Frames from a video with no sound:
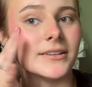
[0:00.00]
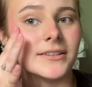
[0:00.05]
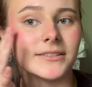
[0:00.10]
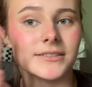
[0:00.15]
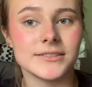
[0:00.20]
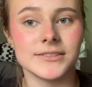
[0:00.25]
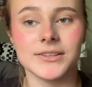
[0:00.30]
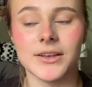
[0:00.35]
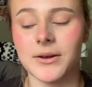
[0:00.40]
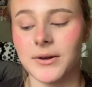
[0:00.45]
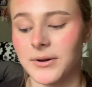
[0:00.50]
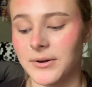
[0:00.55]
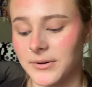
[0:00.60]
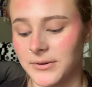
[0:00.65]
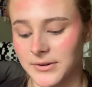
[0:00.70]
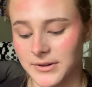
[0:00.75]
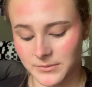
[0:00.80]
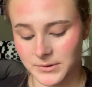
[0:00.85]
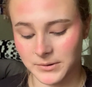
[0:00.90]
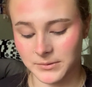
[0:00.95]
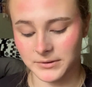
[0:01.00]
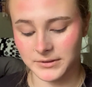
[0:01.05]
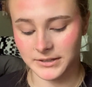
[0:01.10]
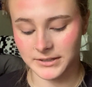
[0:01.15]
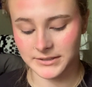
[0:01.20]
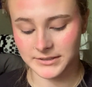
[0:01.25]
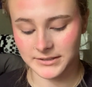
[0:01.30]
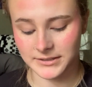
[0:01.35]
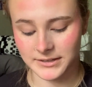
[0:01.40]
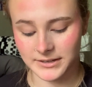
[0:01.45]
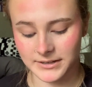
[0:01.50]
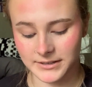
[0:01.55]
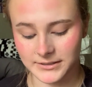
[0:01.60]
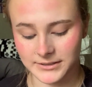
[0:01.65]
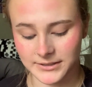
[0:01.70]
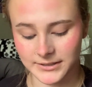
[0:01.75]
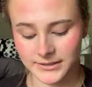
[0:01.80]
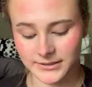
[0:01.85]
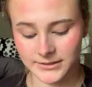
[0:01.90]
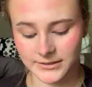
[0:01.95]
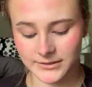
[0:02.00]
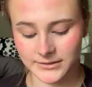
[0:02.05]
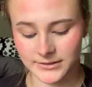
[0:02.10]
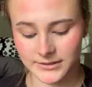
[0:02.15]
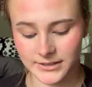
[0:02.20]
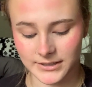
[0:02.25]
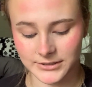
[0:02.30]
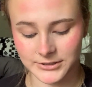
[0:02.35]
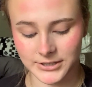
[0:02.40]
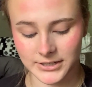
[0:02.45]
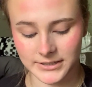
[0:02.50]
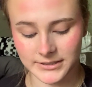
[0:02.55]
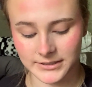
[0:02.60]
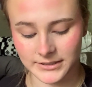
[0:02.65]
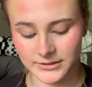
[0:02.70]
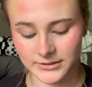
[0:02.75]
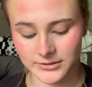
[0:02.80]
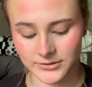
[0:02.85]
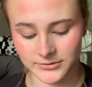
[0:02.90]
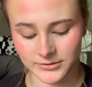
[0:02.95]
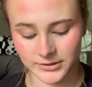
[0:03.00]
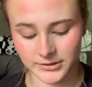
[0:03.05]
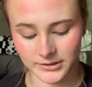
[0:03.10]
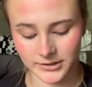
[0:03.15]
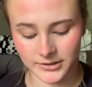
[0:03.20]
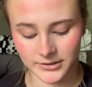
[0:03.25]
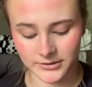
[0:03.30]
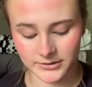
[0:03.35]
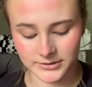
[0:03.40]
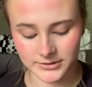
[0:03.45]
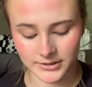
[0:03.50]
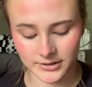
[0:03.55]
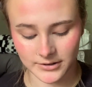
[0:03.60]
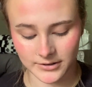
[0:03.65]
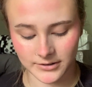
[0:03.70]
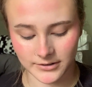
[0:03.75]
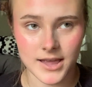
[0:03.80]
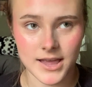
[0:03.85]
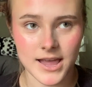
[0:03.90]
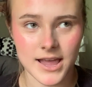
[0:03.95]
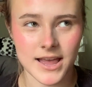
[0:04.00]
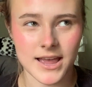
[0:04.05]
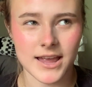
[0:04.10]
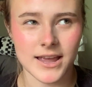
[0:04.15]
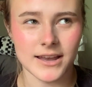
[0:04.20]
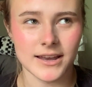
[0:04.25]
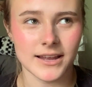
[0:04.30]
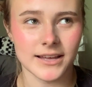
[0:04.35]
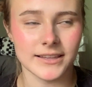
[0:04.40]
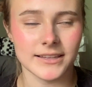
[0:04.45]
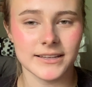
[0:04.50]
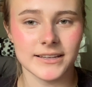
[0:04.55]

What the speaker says: So we were listening to a Jason Derulo song, and I